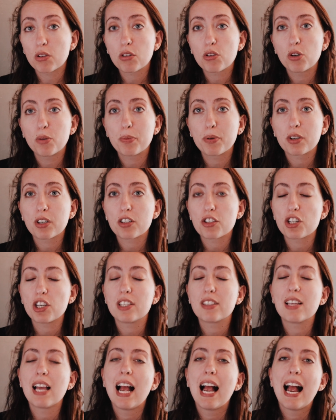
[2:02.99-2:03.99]
oracle
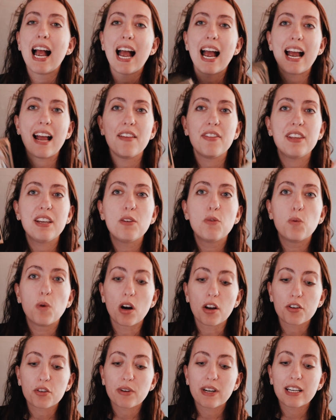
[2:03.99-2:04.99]
purchase, and the
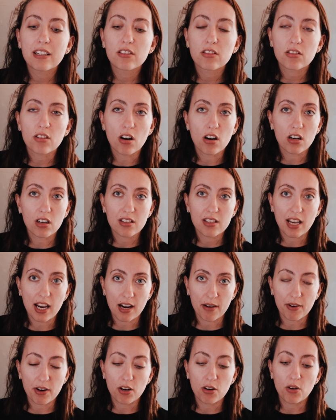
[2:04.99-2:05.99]
Wandering Star
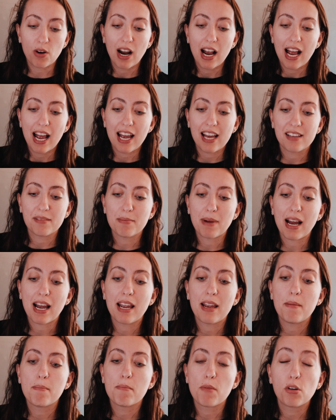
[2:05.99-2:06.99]
Tarot as
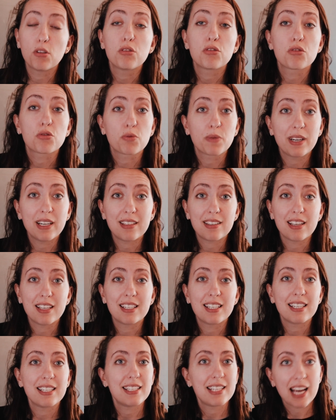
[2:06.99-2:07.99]
my most
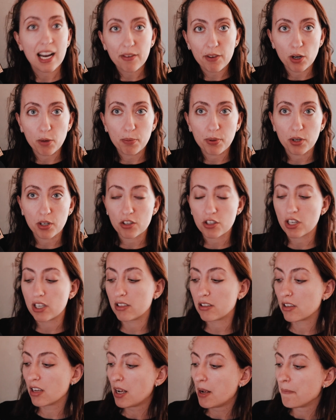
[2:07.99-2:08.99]
recent tarot
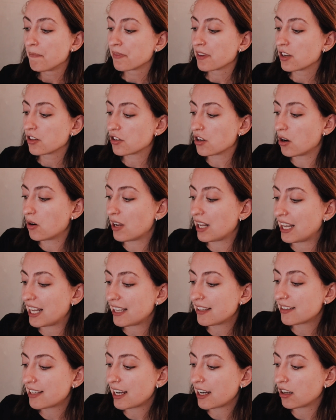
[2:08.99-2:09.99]
purchase. So
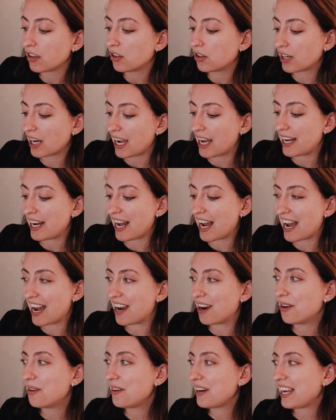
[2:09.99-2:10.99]
let's take a look at
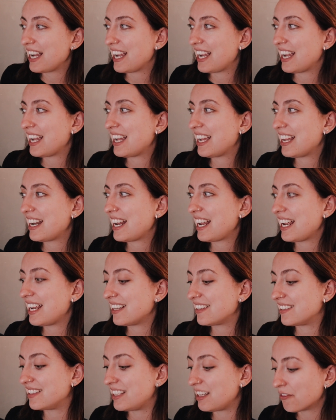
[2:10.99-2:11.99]
how it
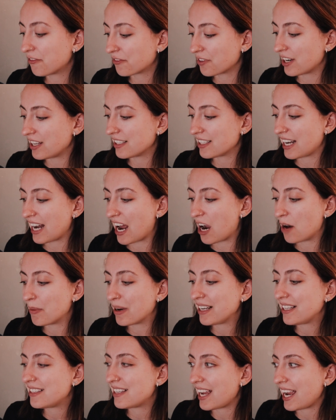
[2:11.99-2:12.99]
is different and how
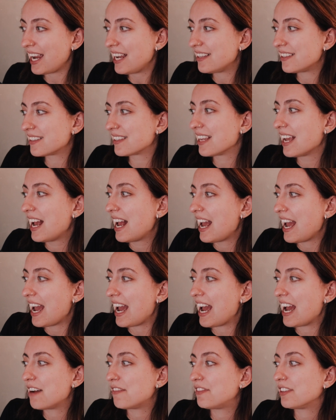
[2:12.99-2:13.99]
my tastes
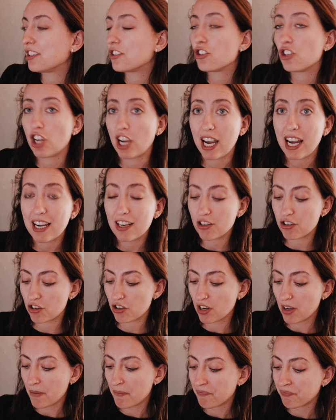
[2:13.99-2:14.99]
have
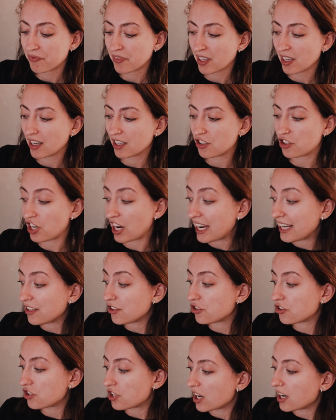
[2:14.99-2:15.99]
changed.
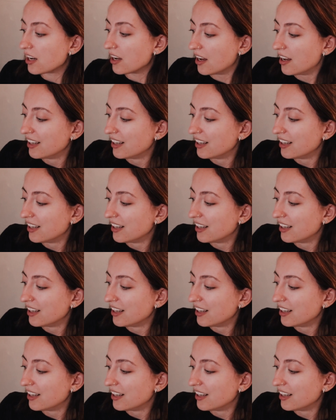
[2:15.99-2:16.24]
Changed.